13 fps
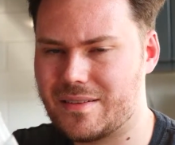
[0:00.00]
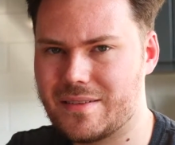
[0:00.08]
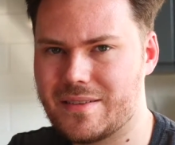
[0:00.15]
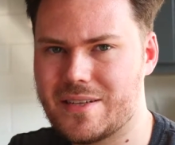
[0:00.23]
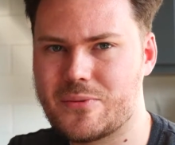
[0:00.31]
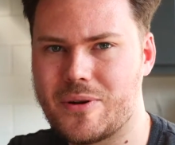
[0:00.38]

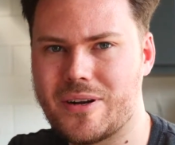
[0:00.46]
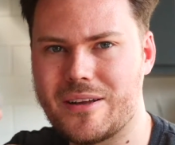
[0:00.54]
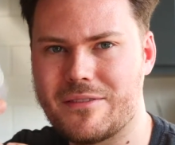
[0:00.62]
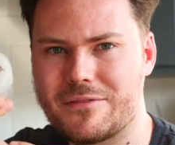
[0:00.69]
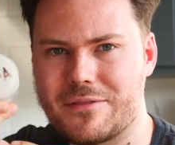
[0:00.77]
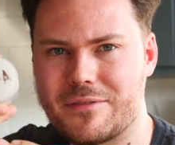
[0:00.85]
this one
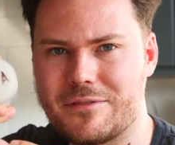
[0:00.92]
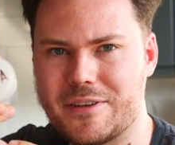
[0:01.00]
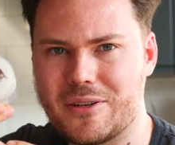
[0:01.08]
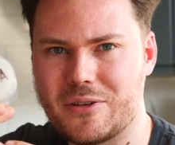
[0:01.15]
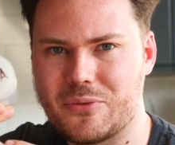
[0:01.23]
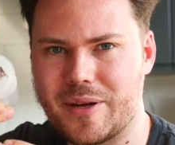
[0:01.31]
I've
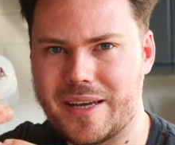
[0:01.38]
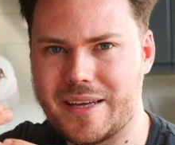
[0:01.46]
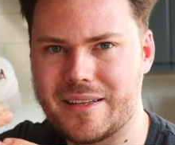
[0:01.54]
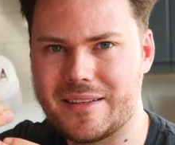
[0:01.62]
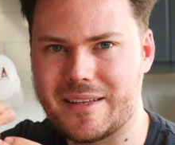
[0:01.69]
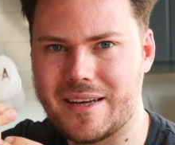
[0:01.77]
filled
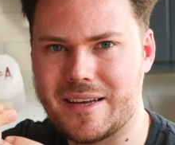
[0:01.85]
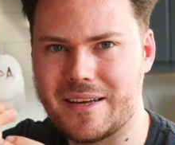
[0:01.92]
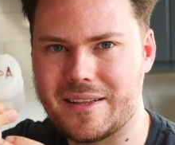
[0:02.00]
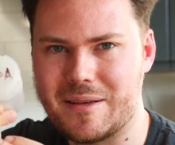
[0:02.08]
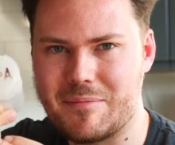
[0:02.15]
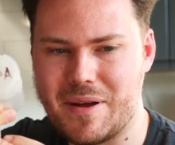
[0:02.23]
with
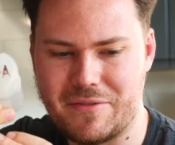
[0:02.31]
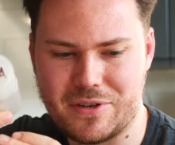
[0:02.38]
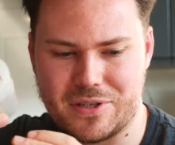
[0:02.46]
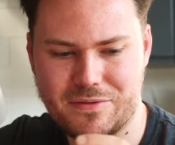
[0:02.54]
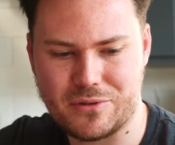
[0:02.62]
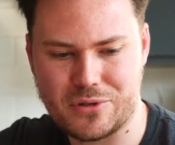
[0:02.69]
the
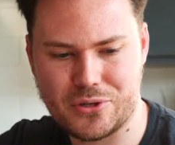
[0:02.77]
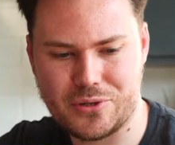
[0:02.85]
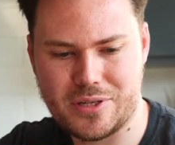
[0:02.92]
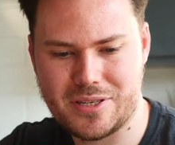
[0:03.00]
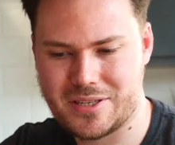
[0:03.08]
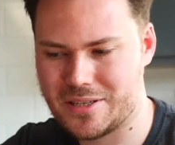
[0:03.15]
beverage of your
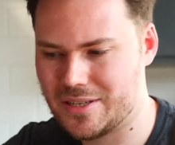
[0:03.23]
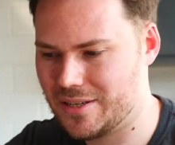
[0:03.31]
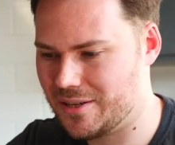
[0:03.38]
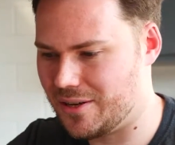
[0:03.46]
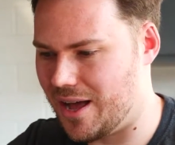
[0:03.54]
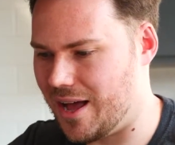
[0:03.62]
choice
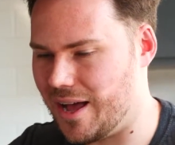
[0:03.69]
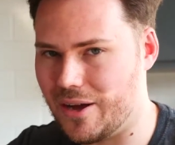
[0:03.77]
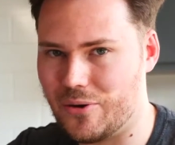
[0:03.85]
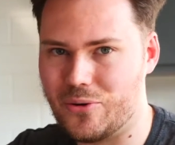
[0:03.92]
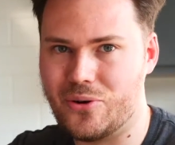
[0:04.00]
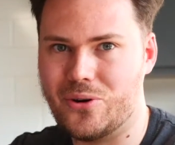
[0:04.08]

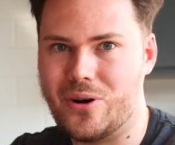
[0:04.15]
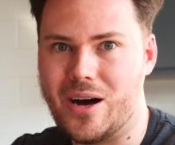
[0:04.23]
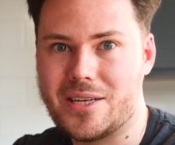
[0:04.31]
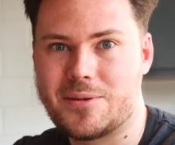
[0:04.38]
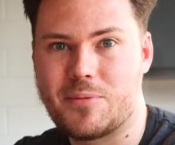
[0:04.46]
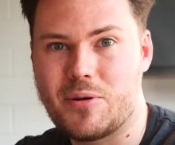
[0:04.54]
or
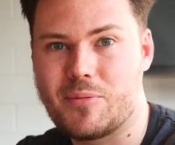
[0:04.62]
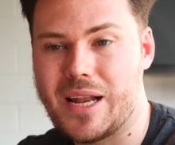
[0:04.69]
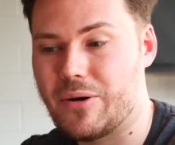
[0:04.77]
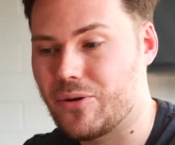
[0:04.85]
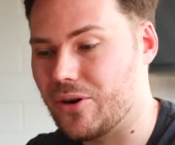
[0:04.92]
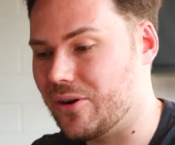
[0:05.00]
isopropyl
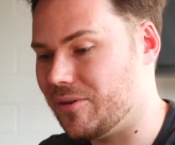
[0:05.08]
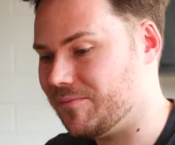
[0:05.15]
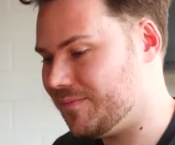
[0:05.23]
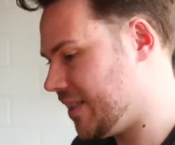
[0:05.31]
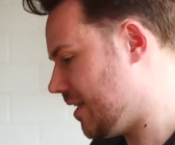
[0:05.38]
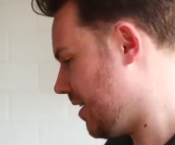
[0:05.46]
alcohol.